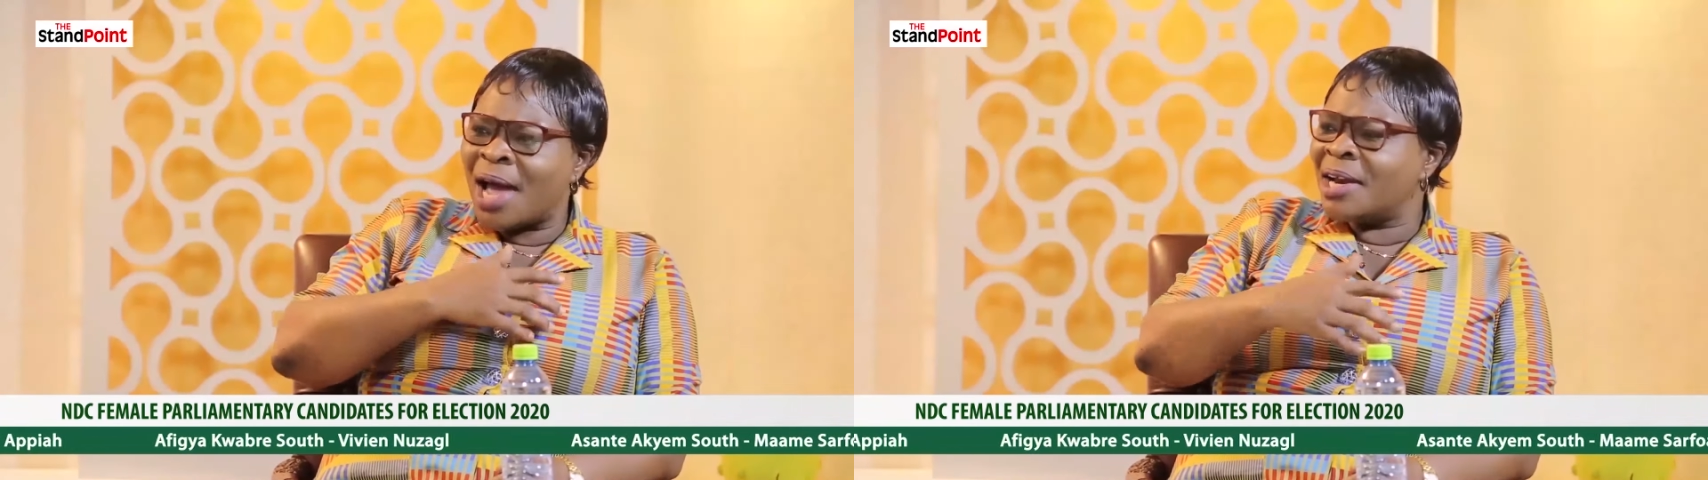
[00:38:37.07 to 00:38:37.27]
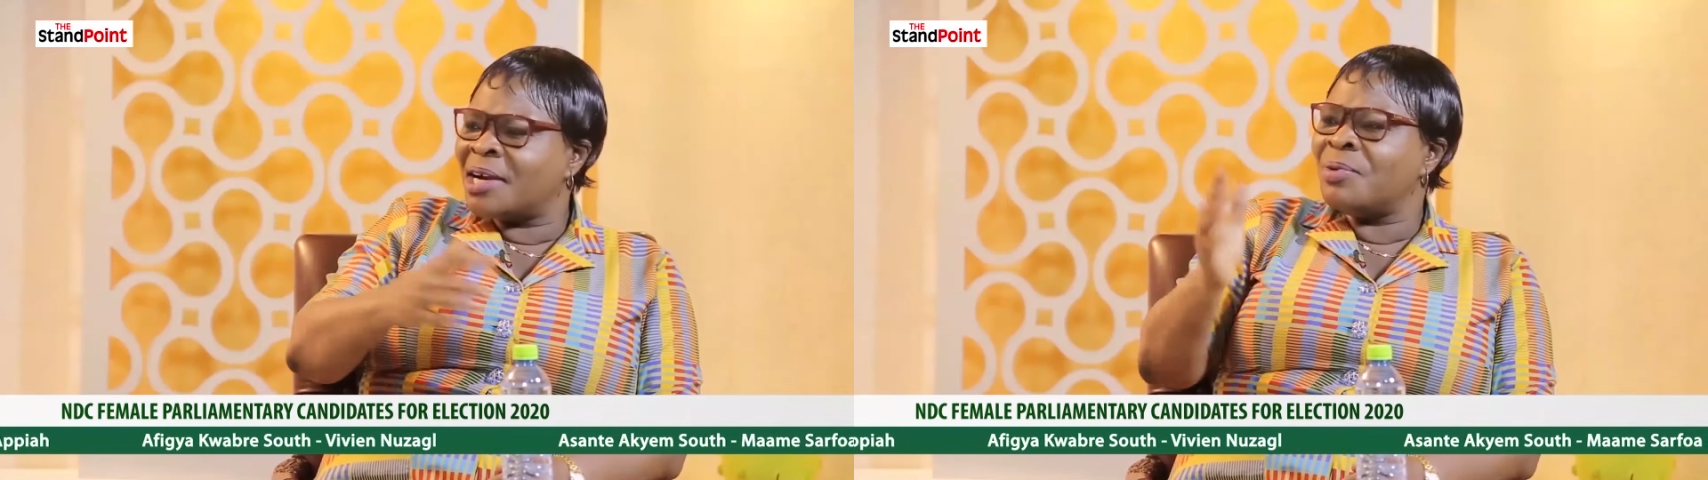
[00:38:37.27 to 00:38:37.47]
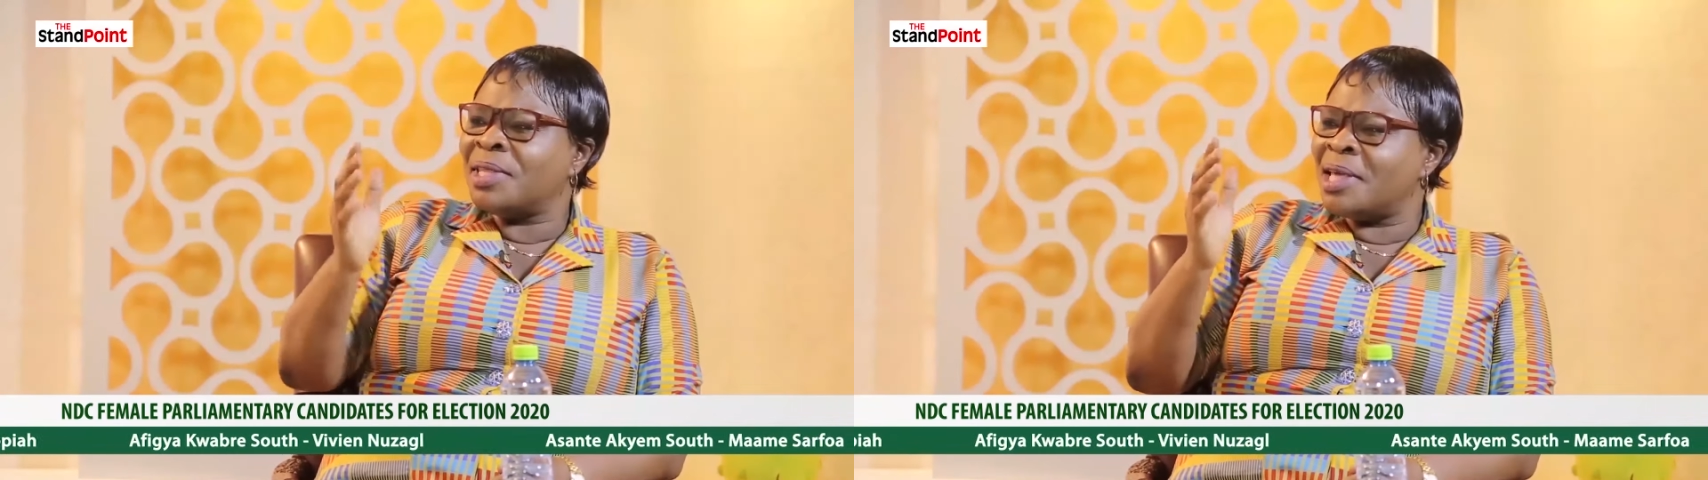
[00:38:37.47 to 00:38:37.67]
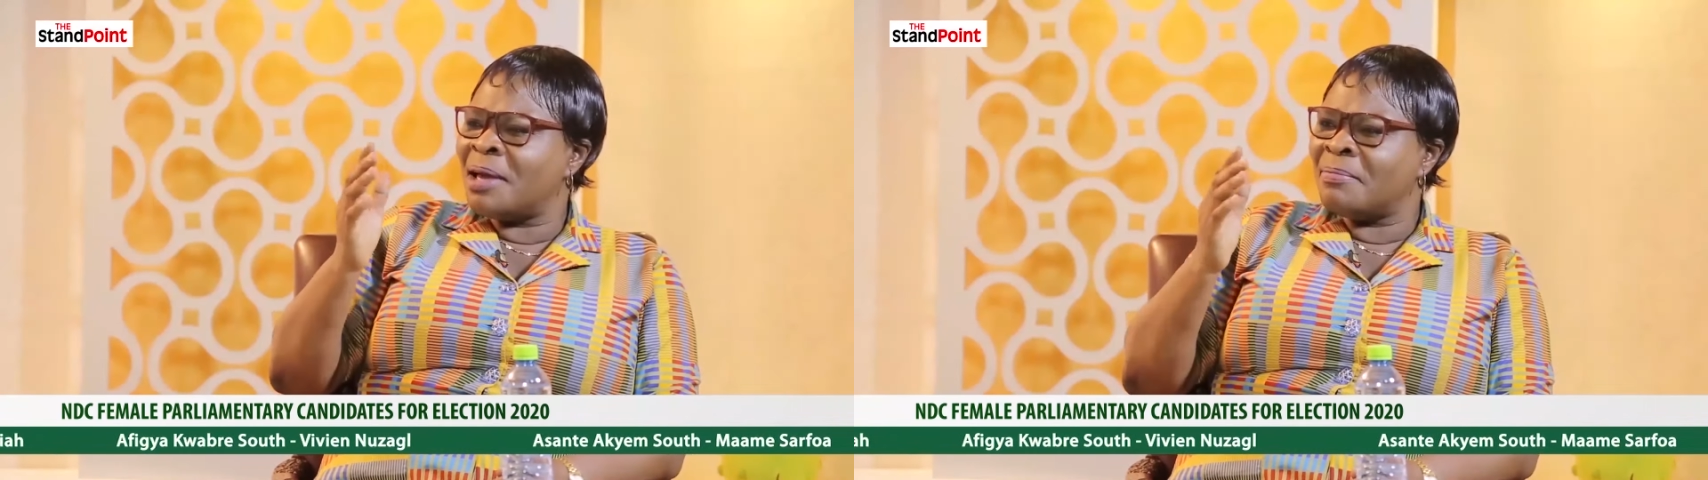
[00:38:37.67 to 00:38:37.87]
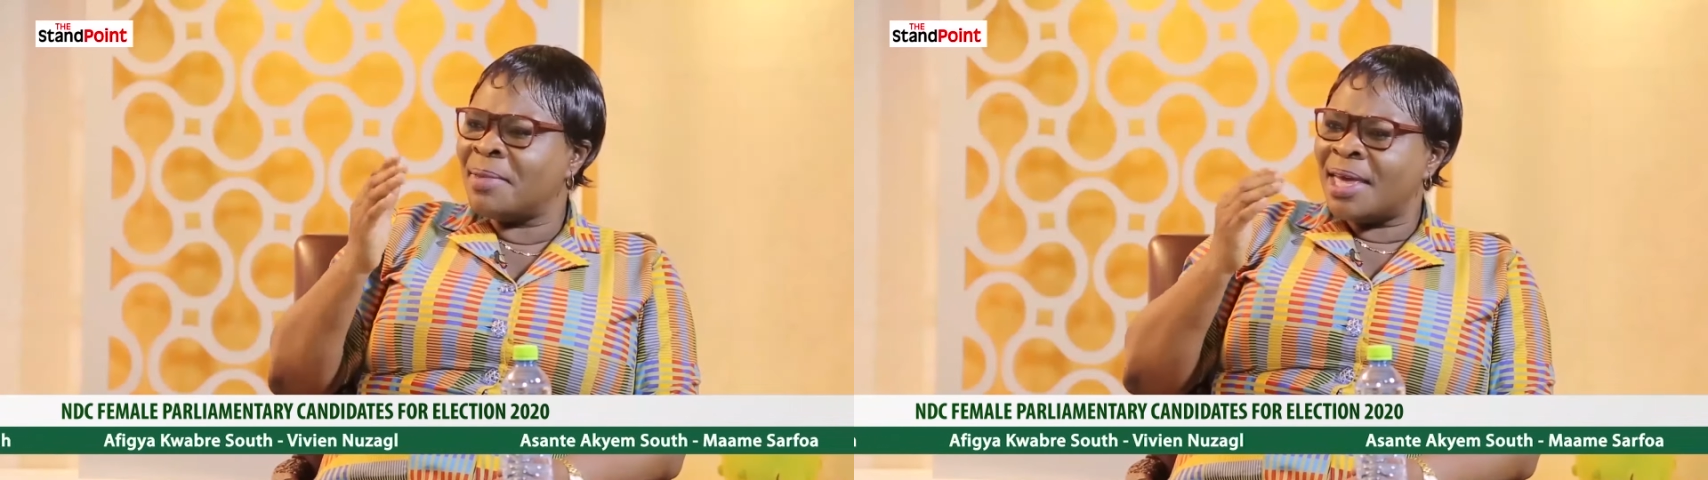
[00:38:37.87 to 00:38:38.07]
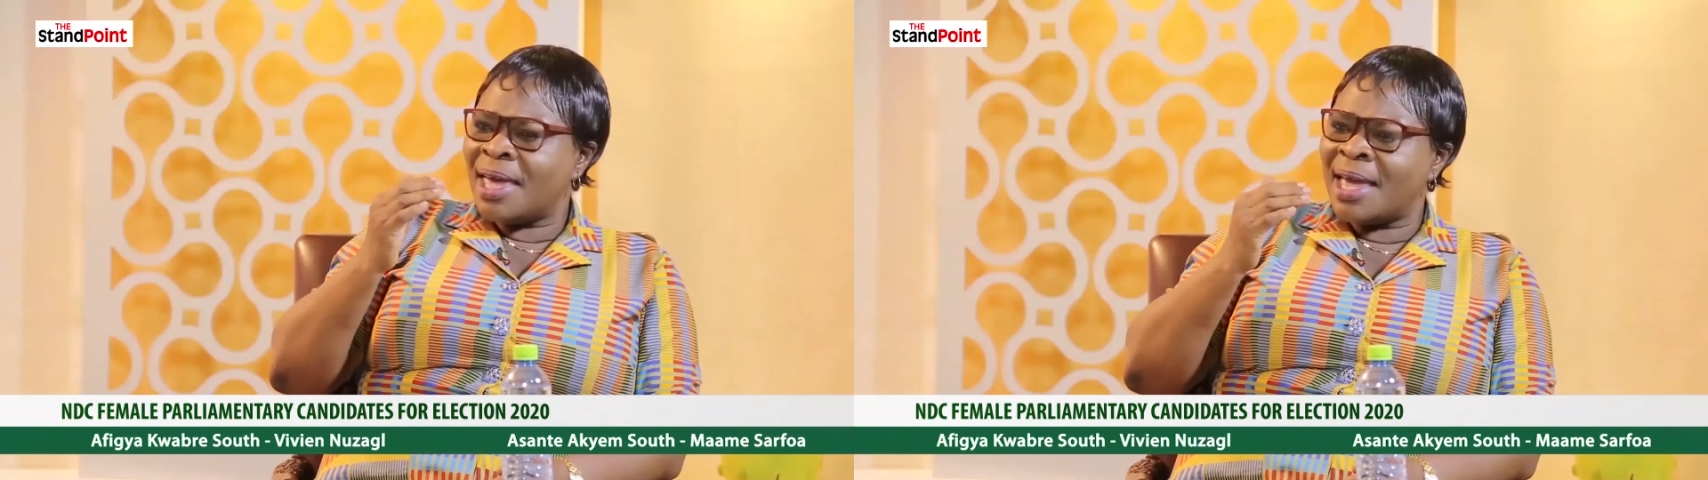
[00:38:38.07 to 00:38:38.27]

angry with them,